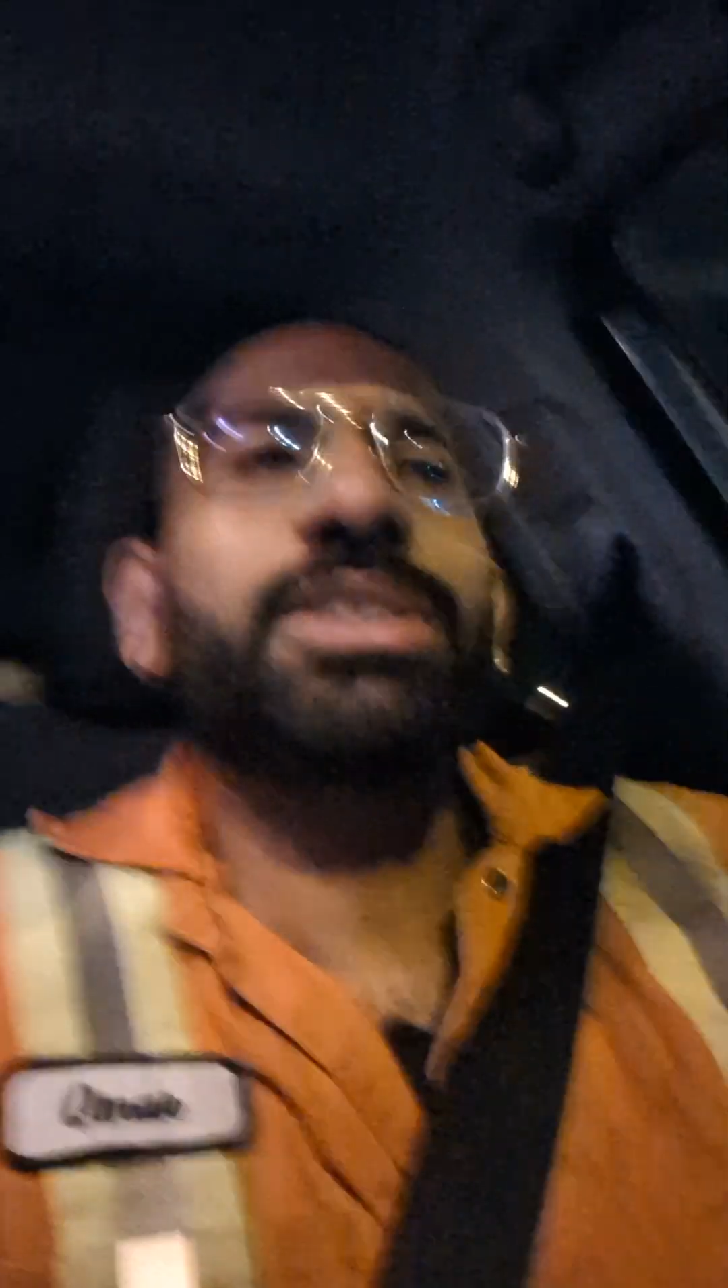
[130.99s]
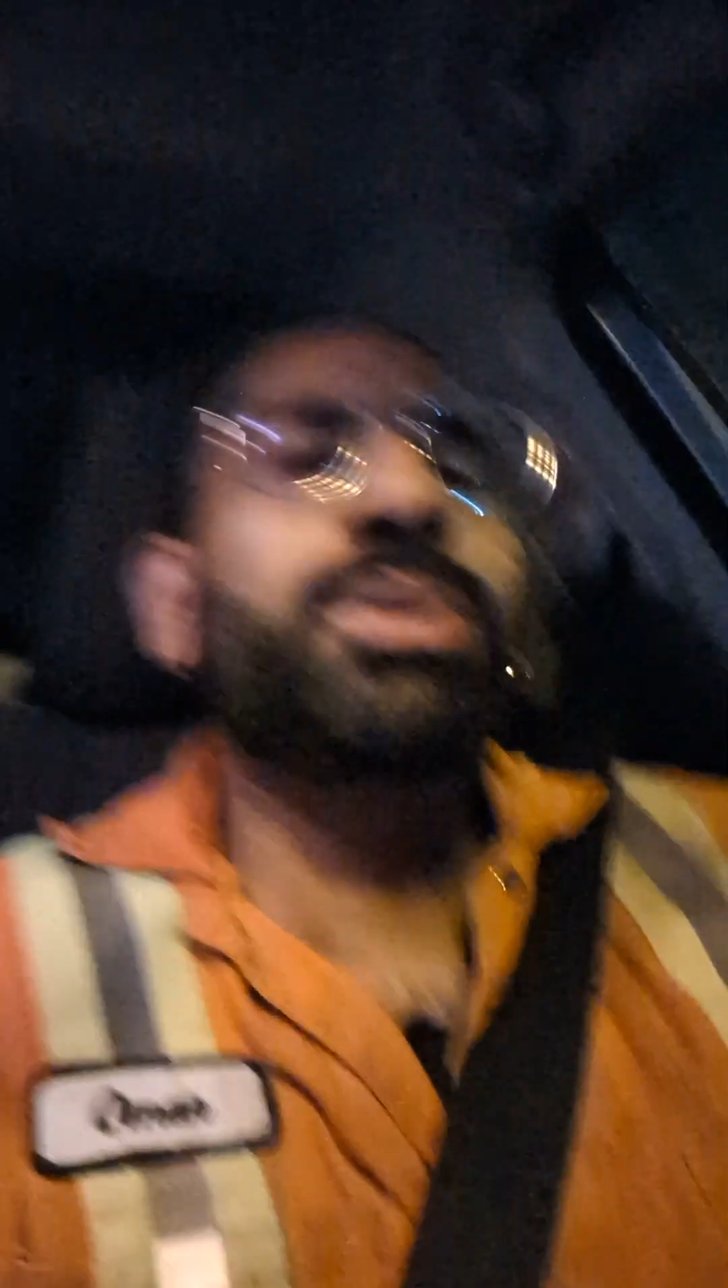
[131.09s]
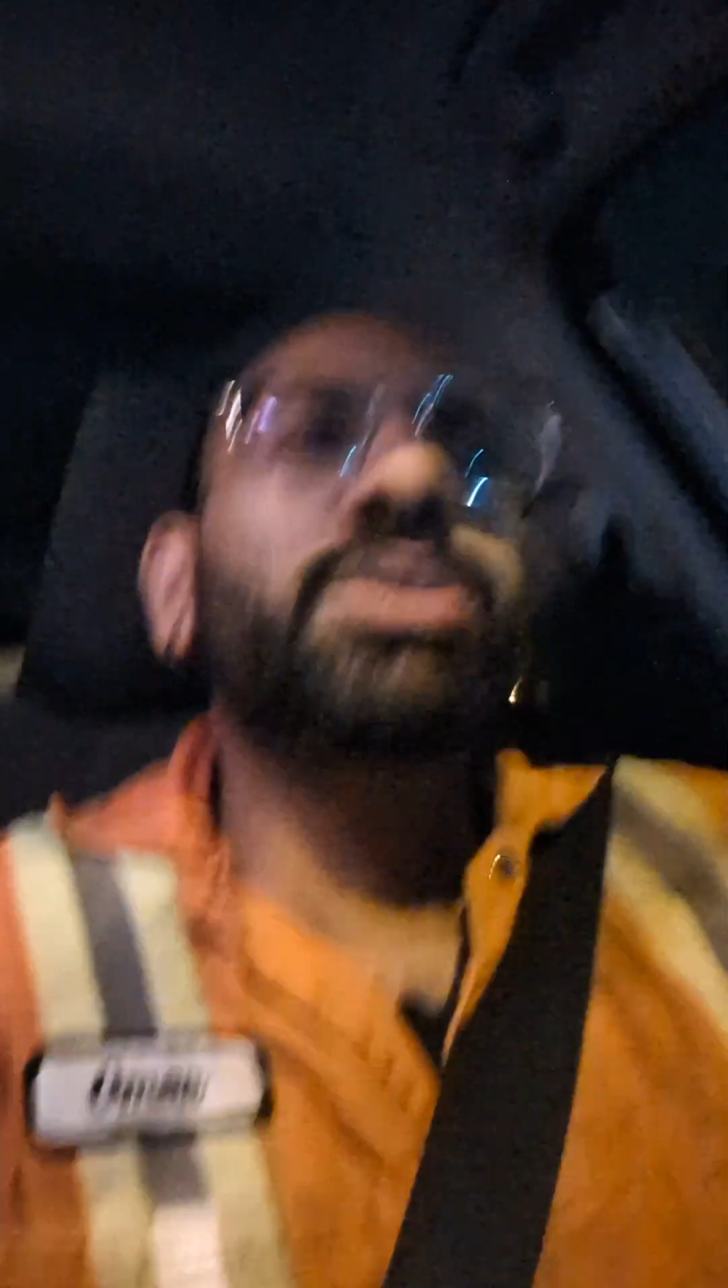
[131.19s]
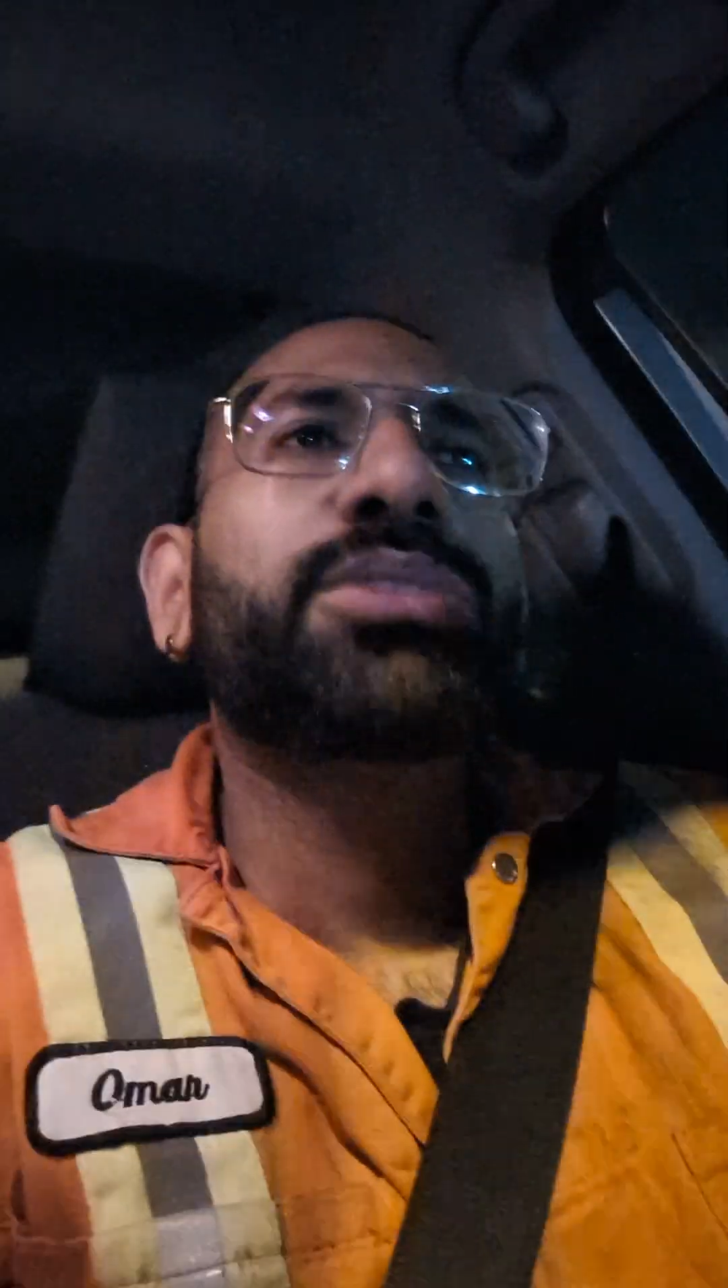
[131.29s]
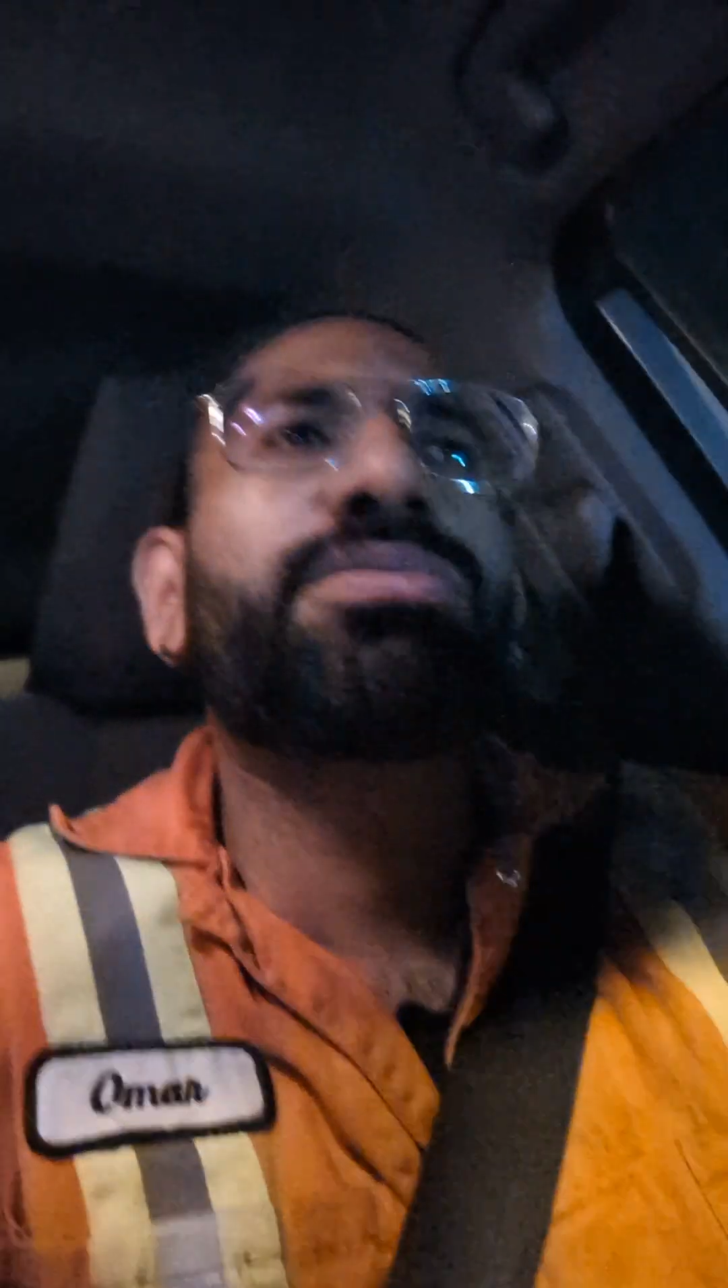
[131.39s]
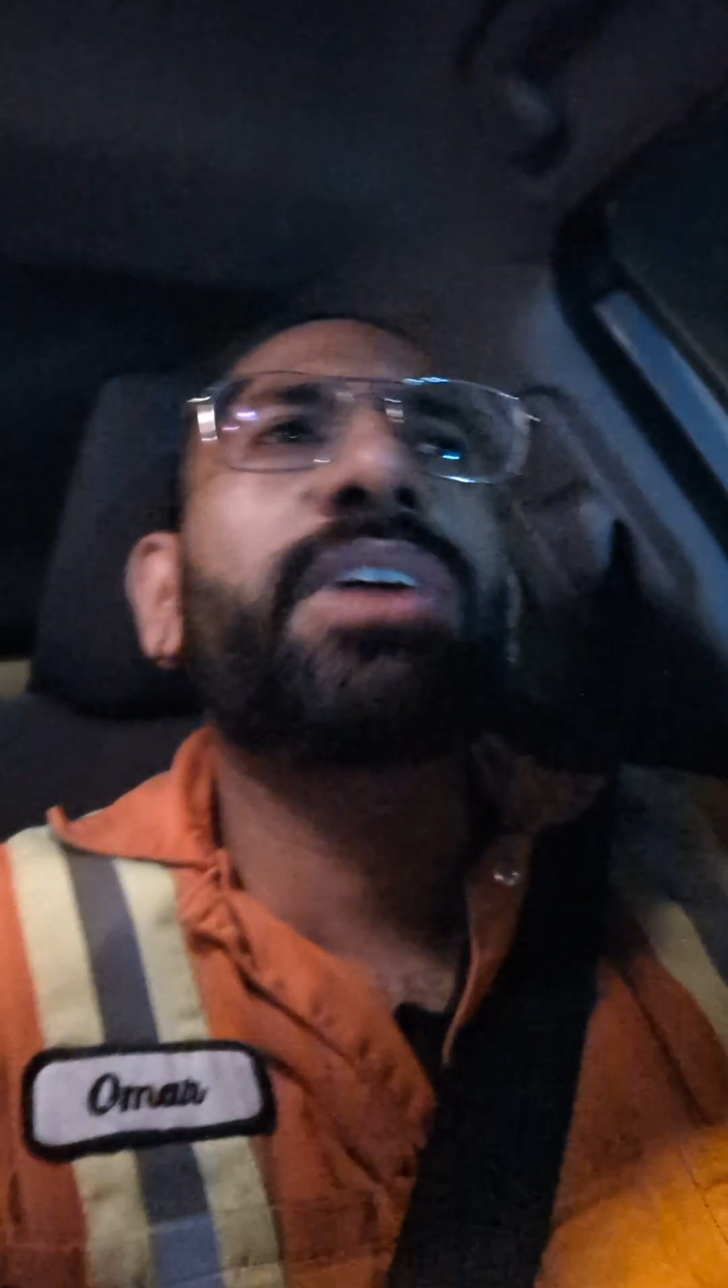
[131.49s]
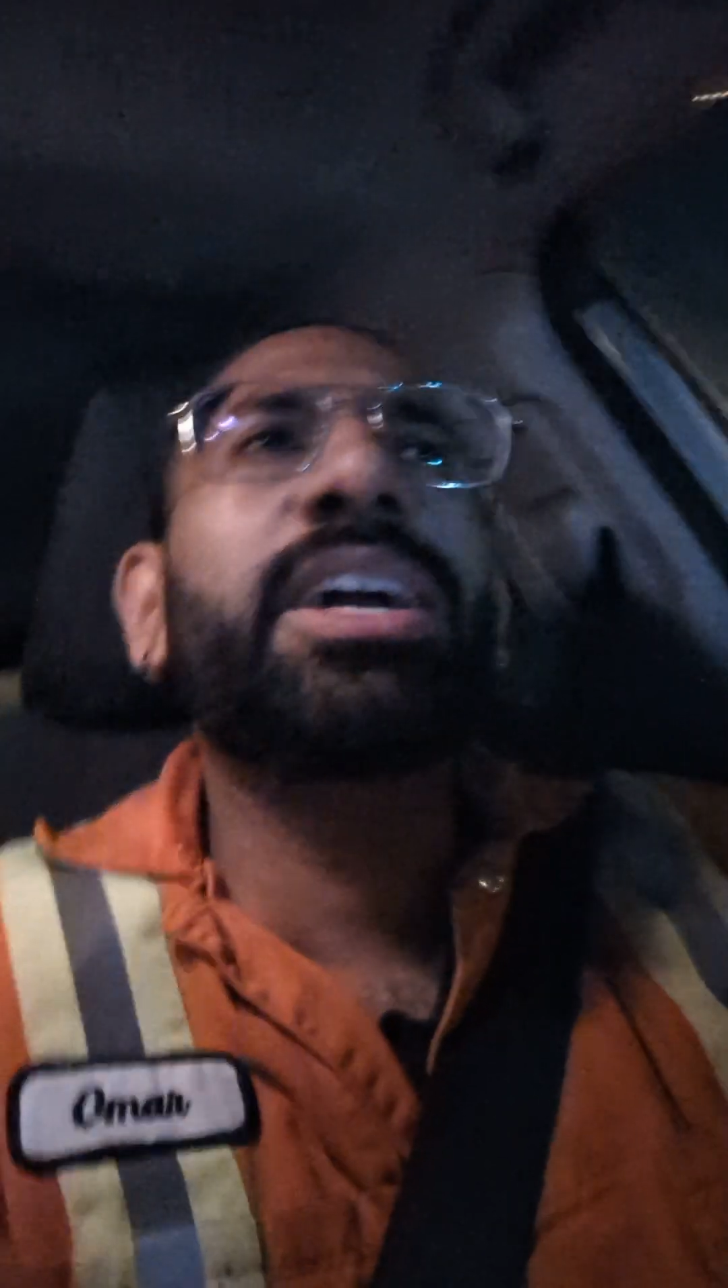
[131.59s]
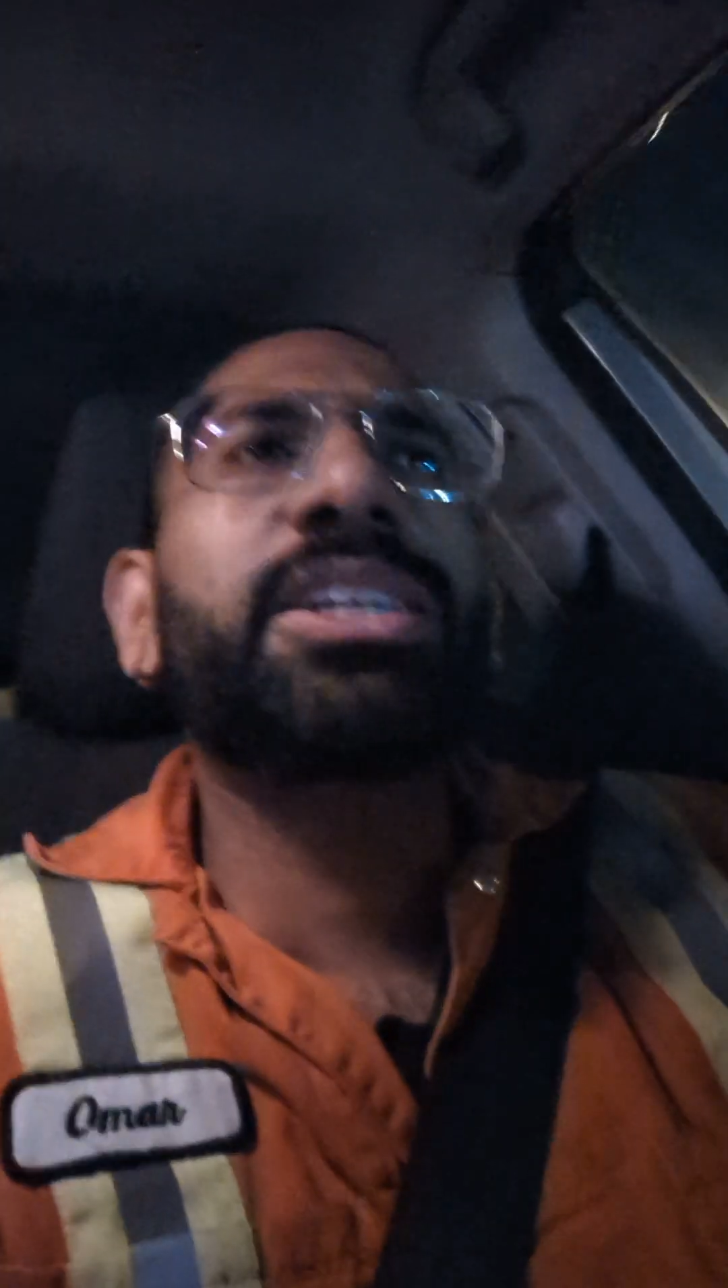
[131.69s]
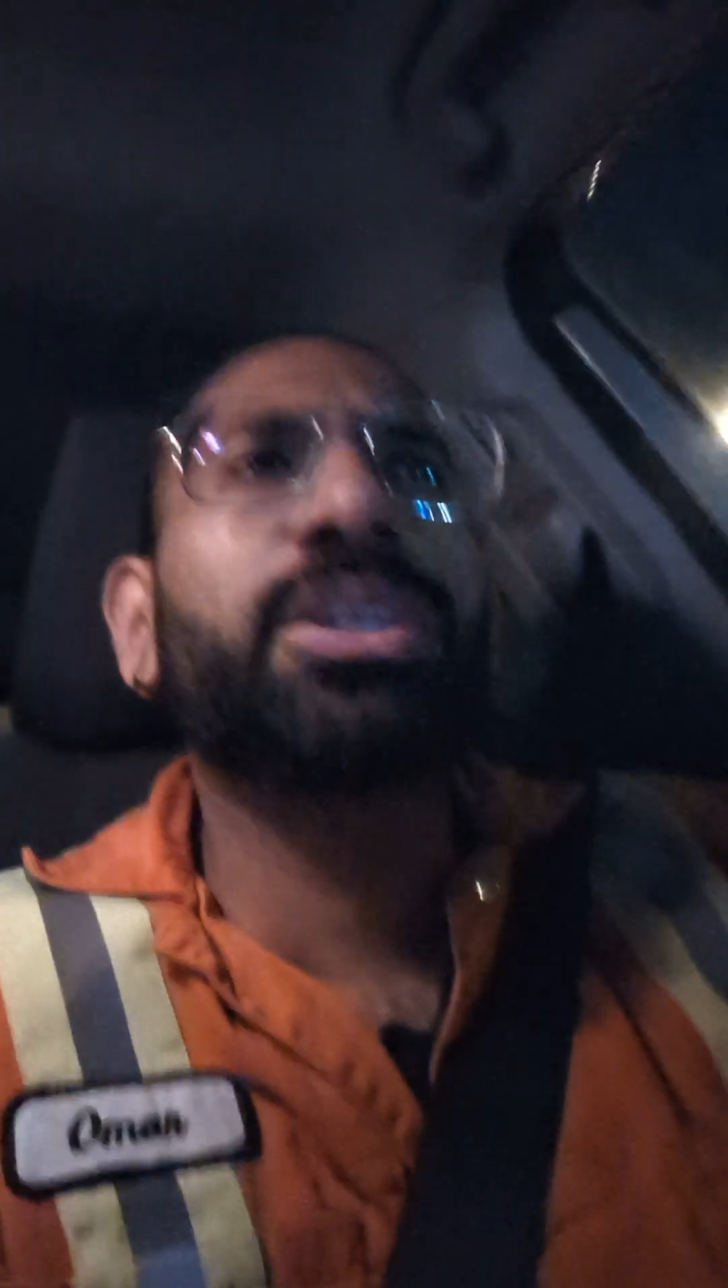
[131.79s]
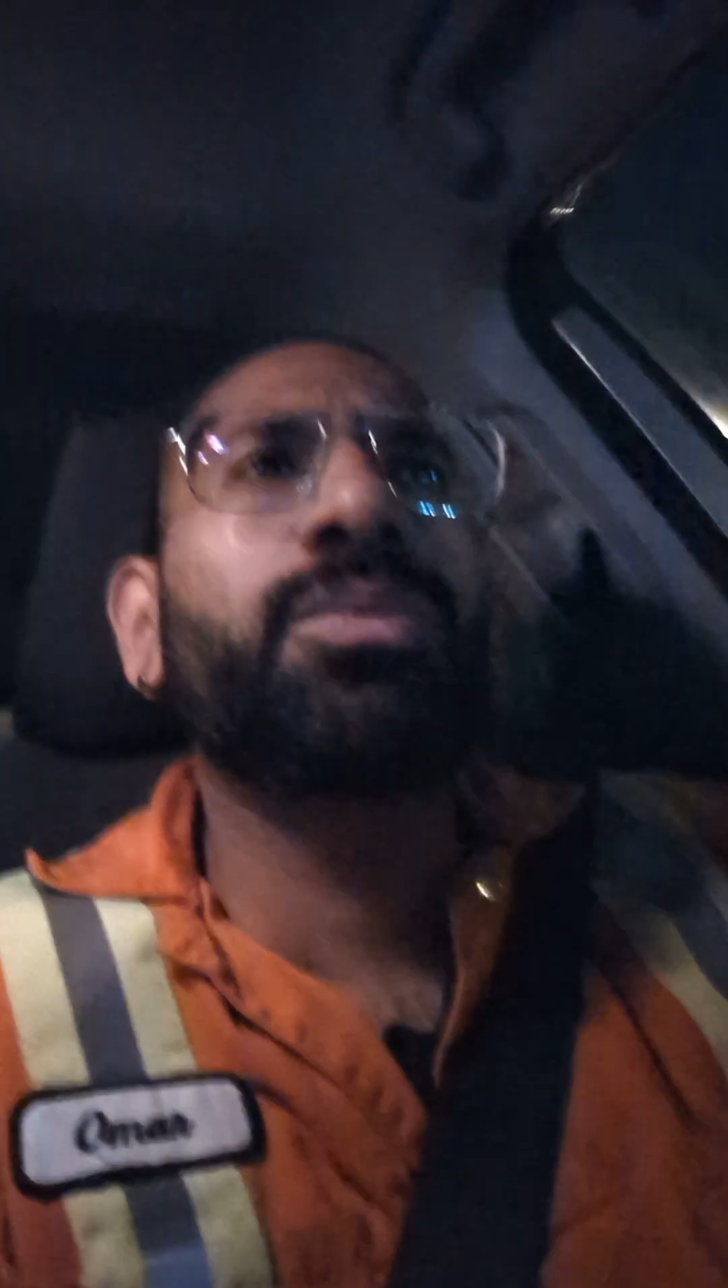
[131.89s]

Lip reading: It's one of those fires